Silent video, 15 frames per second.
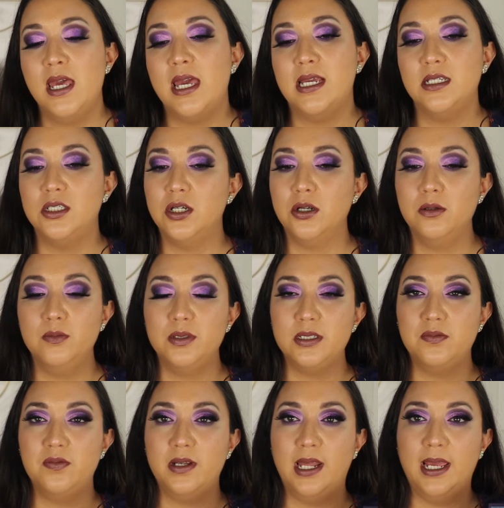In terms
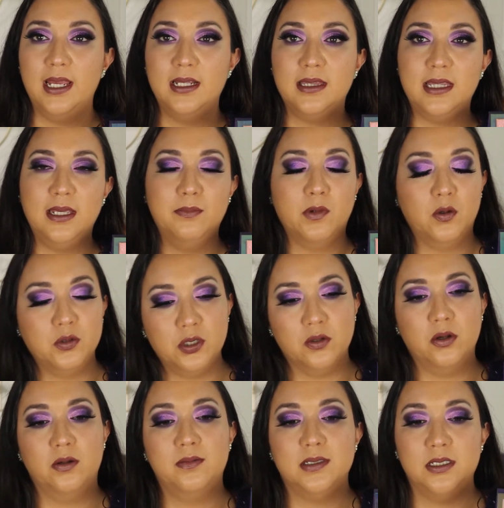of like the
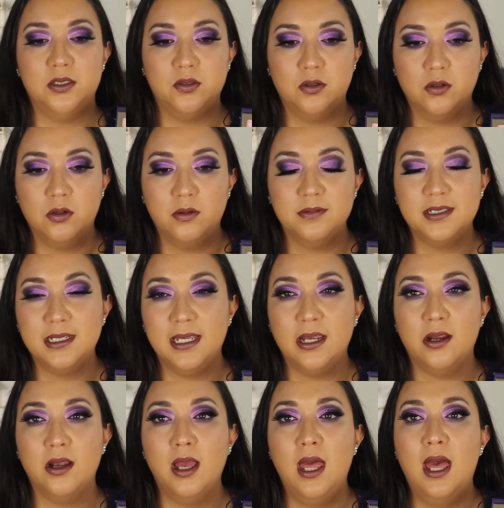multi-chromes and dual chromes in
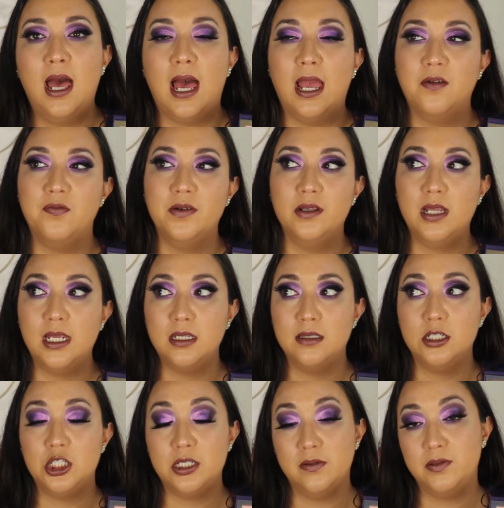here, I feel like the
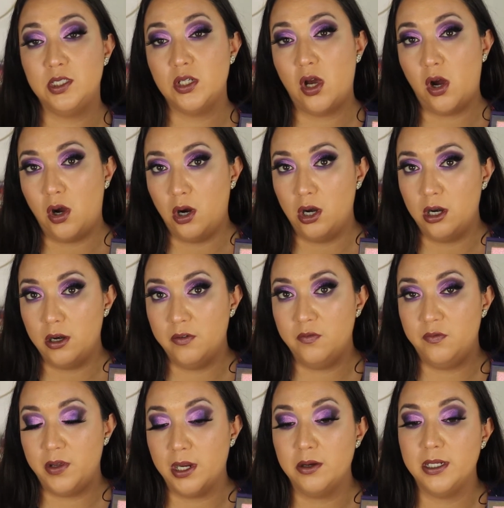shifts are
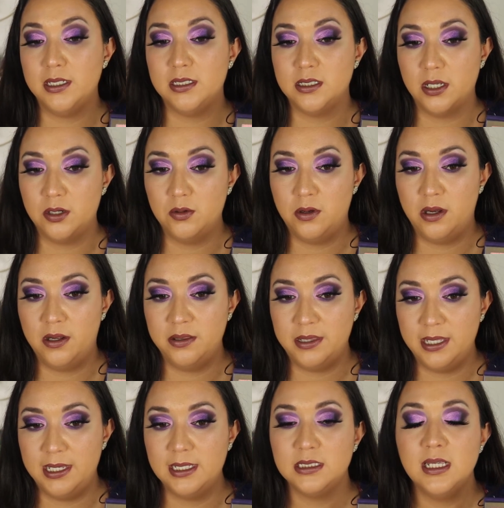very subtle on
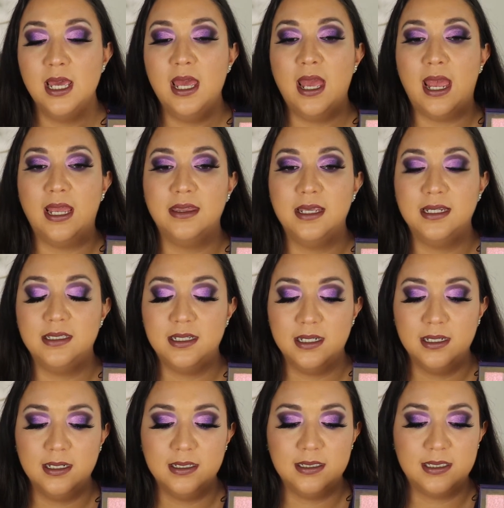these. And they
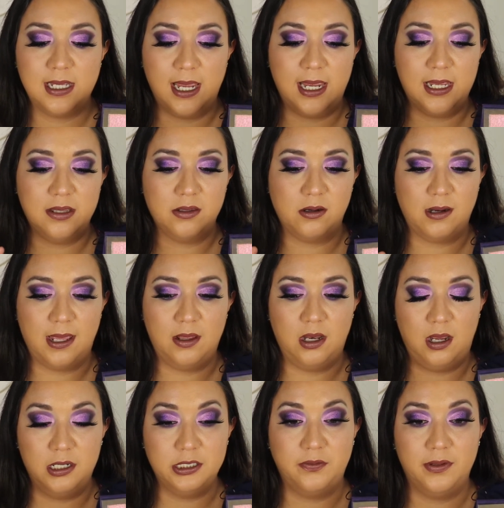did say in their like
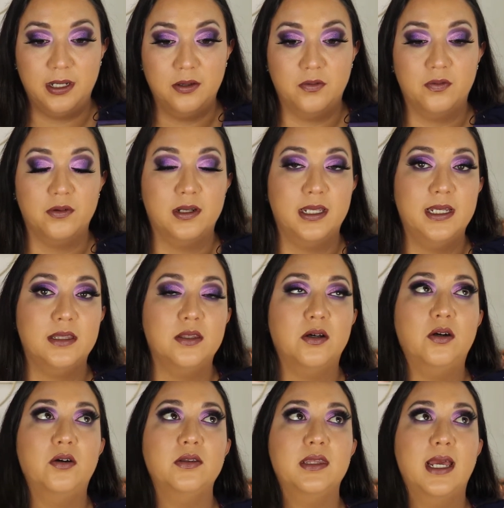launch video for
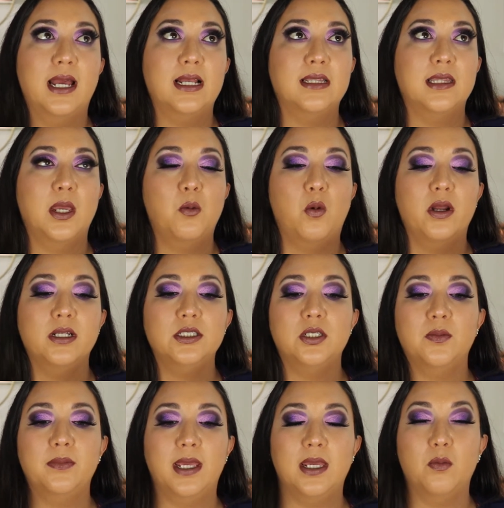lethal that they wanted to
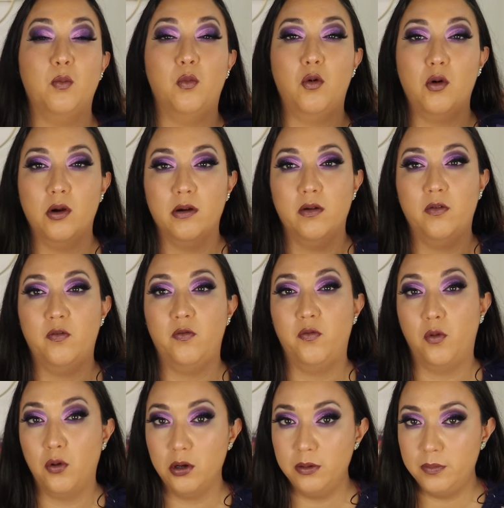make more
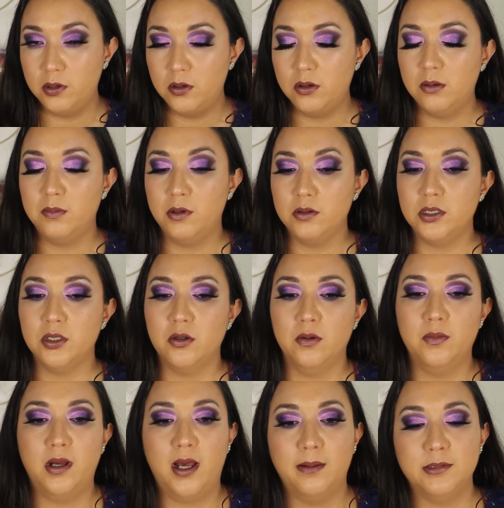affordable
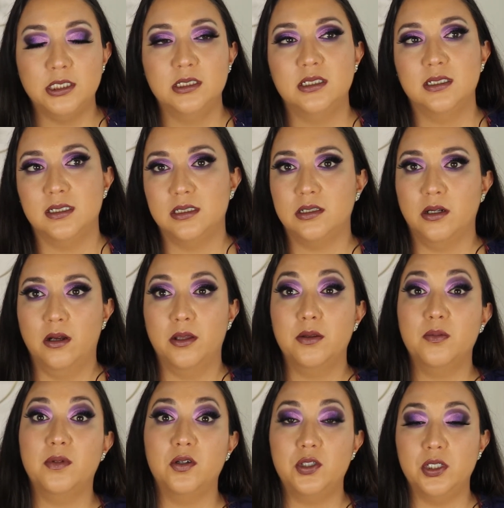multi-chrome options because their other
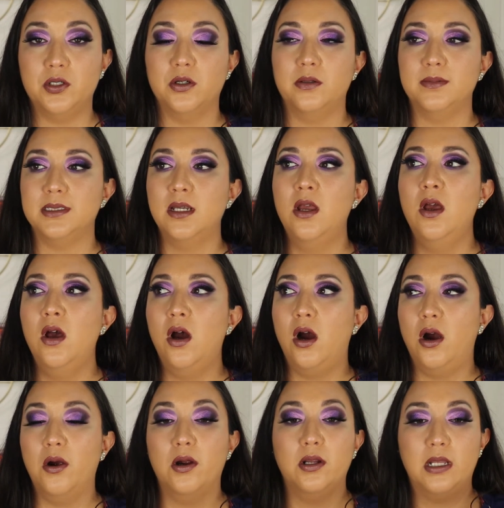multi
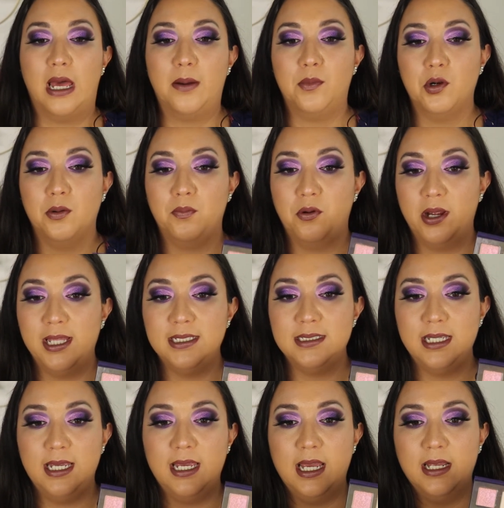are a lot more
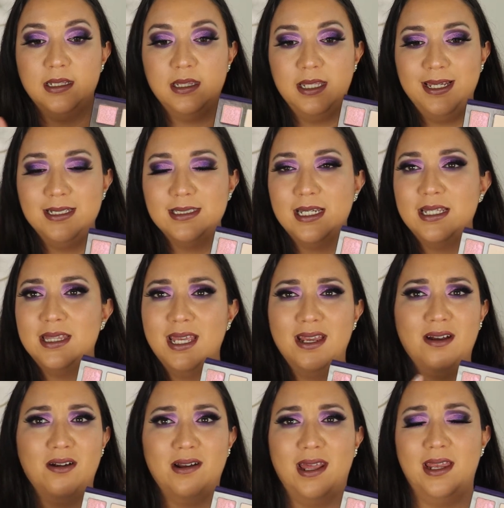pricey and these I think
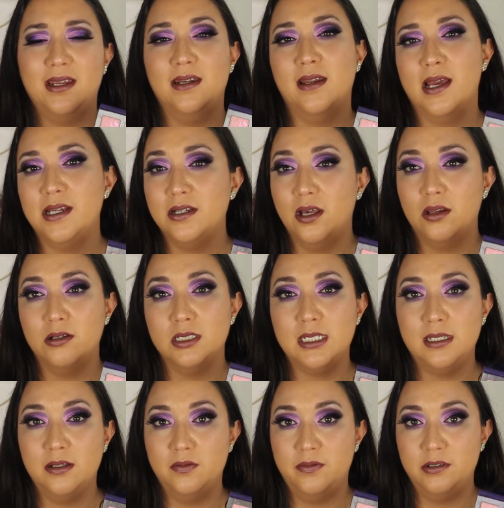are like $9
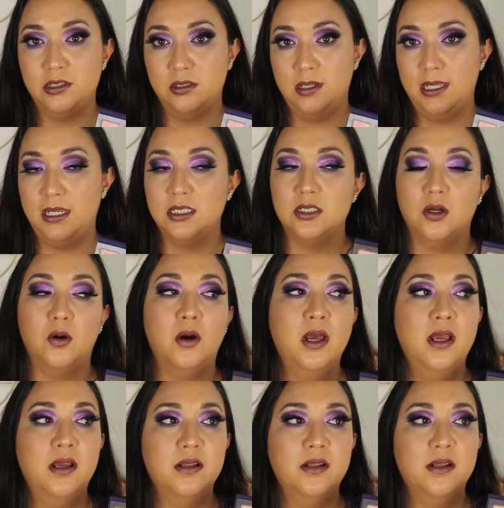individually. So